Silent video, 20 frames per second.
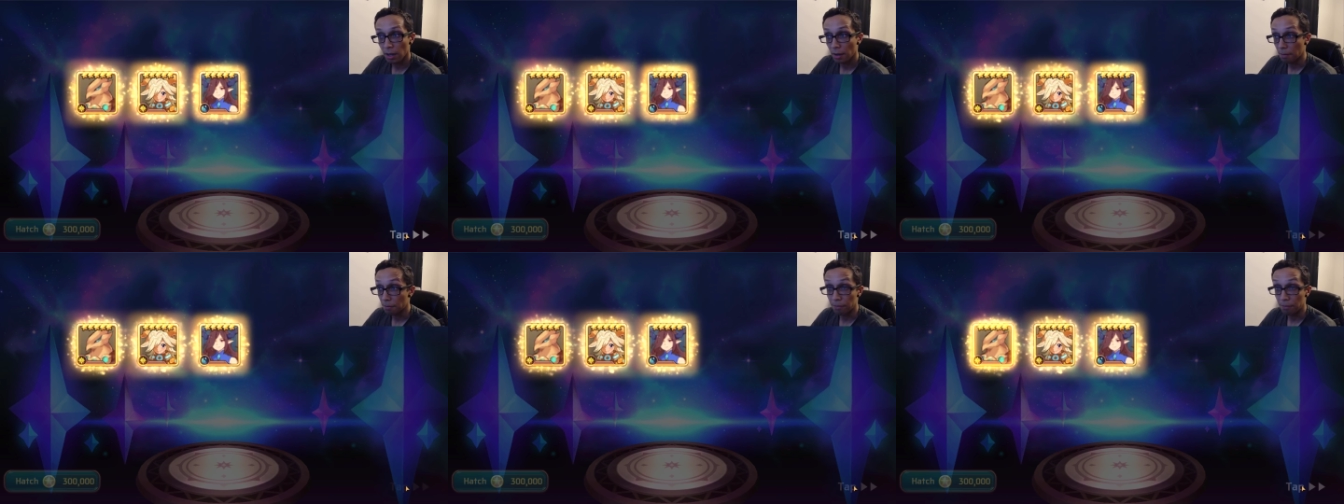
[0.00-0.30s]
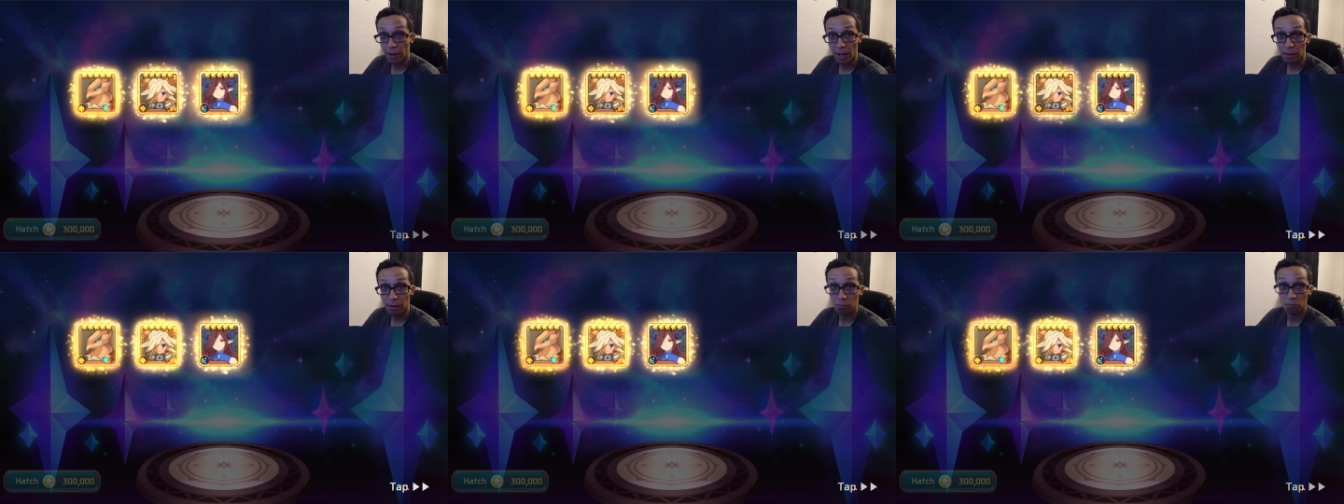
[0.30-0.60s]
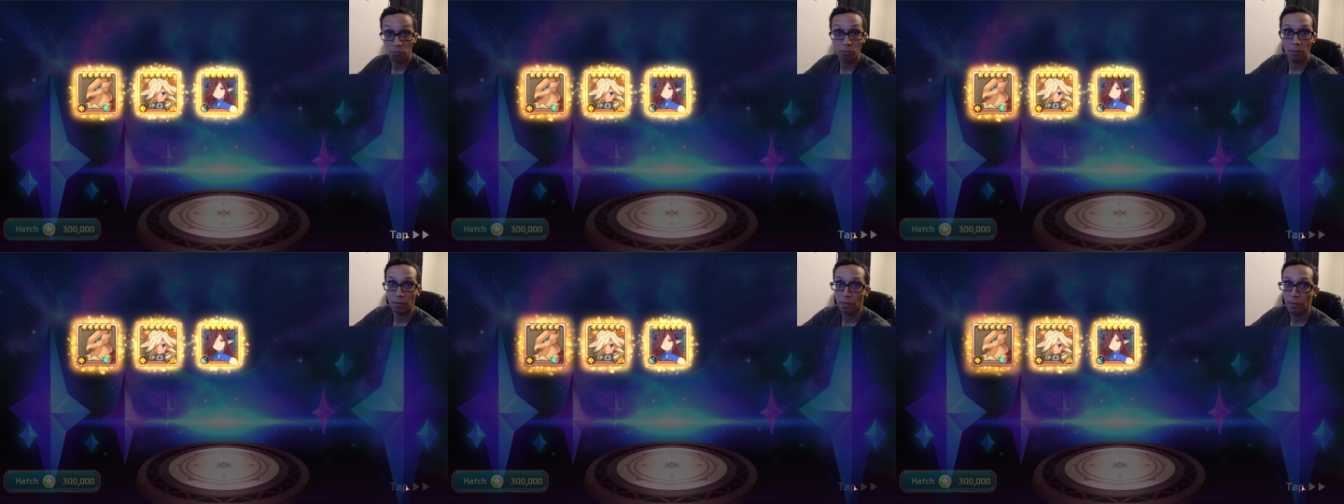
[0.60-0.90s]
but
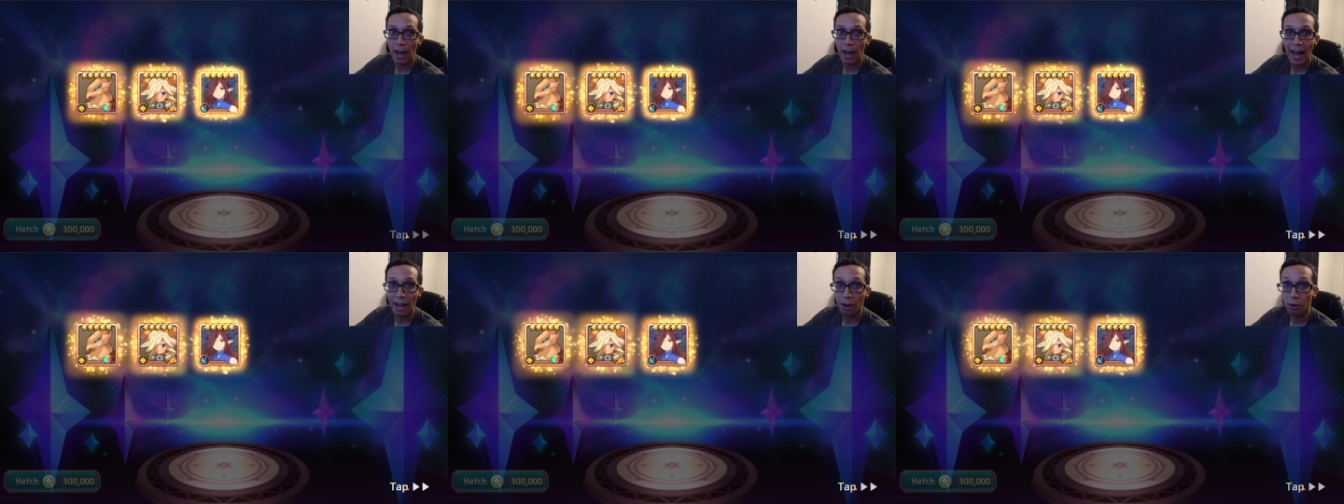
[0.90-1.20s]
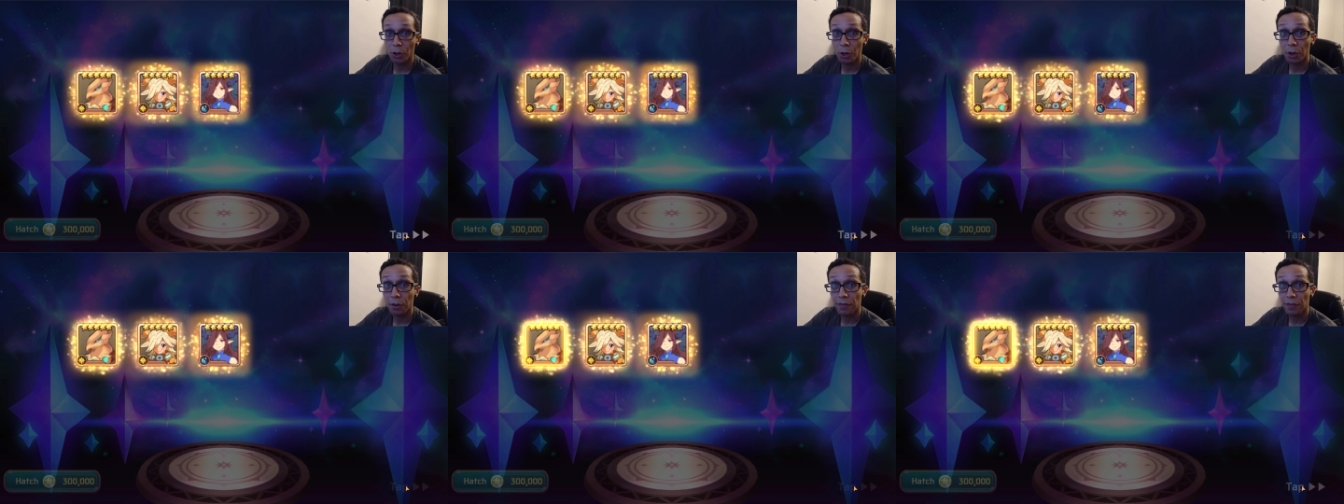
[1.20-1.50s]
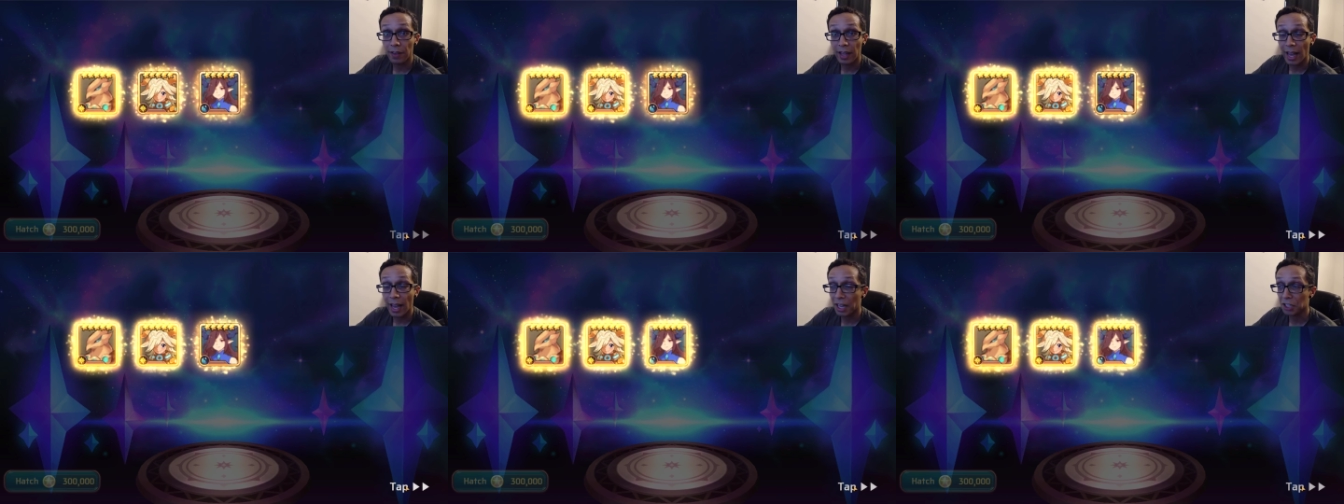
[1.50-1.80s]
I don't know if
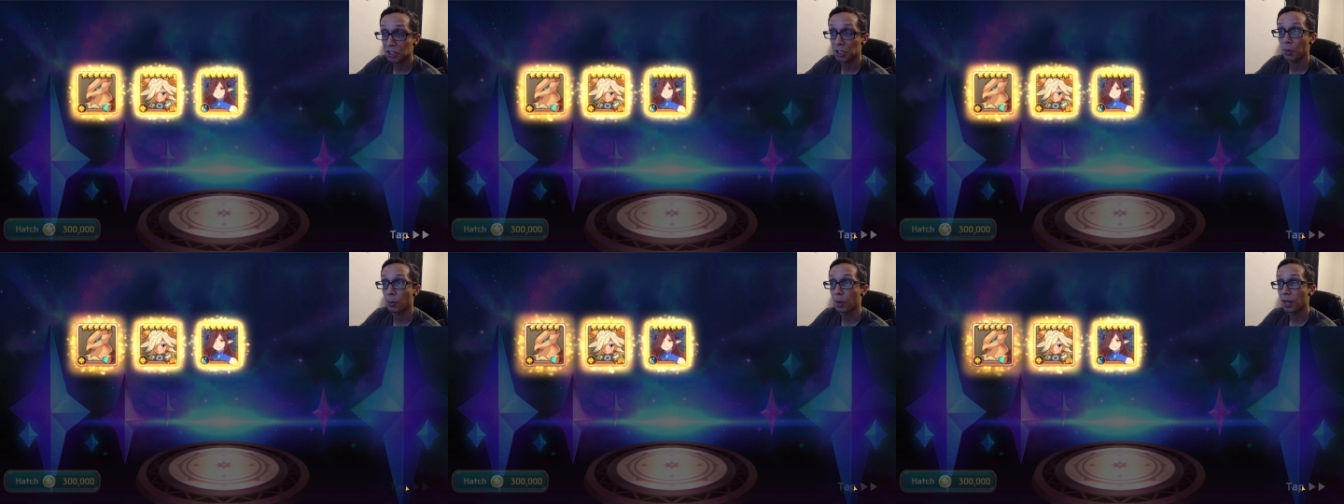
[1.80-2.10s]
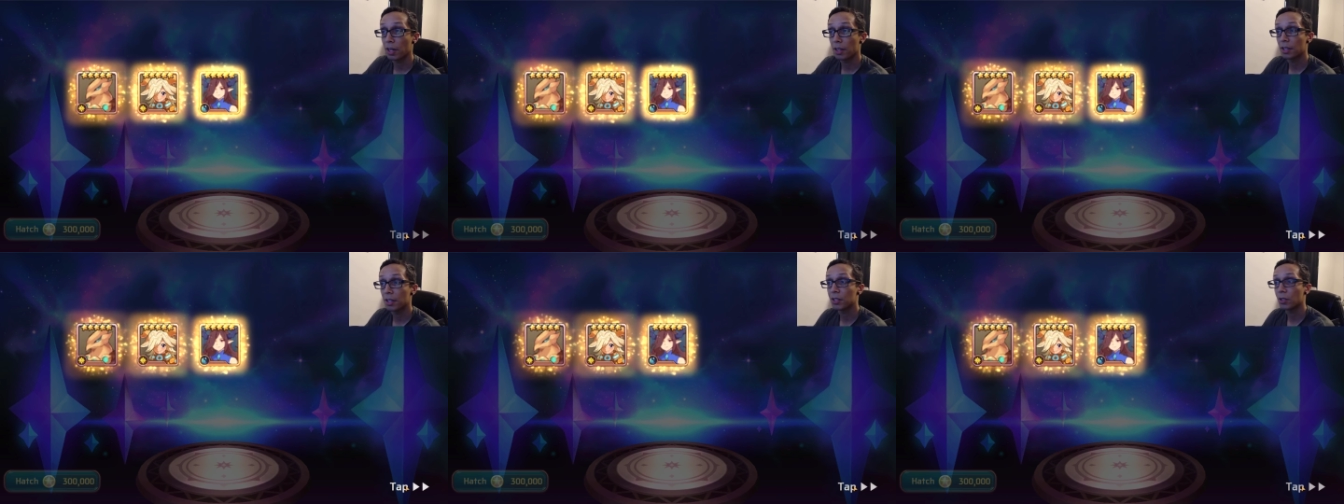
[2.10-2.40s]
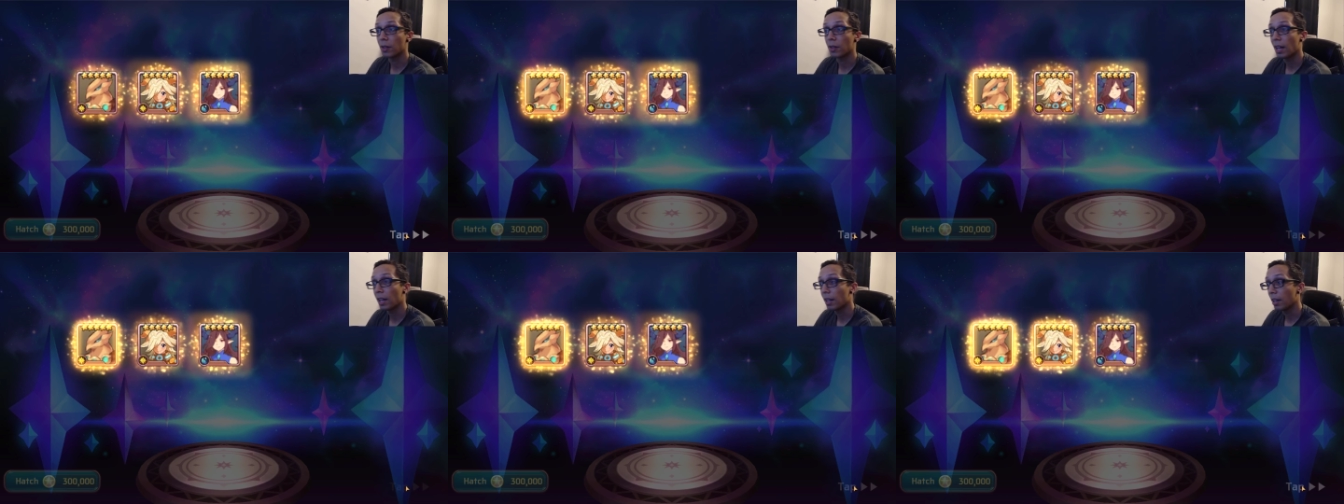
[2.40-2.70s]
he actually wanted this or
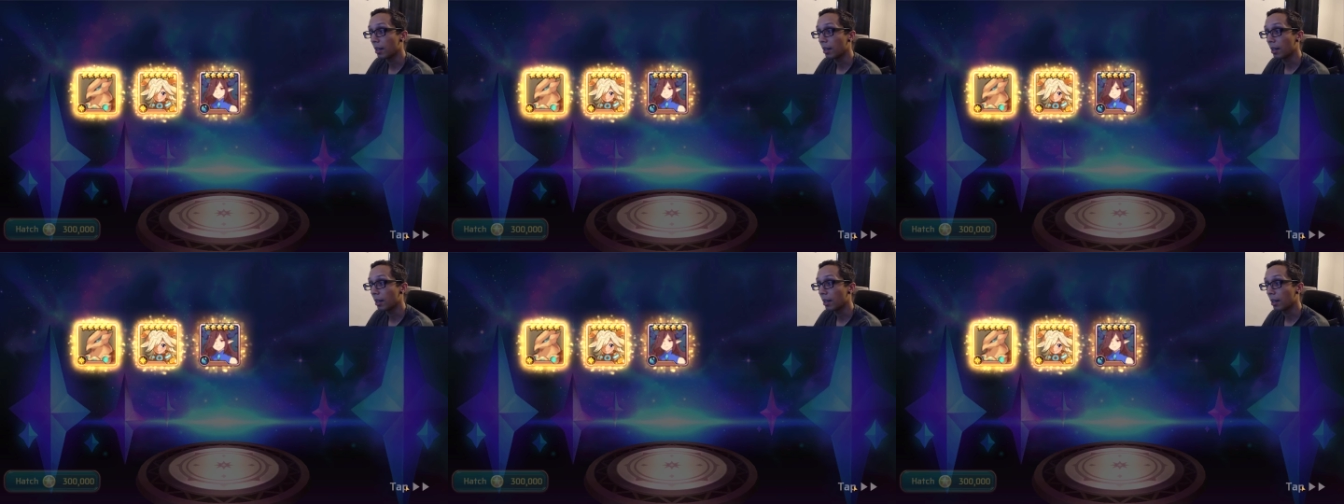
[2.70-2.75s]
not.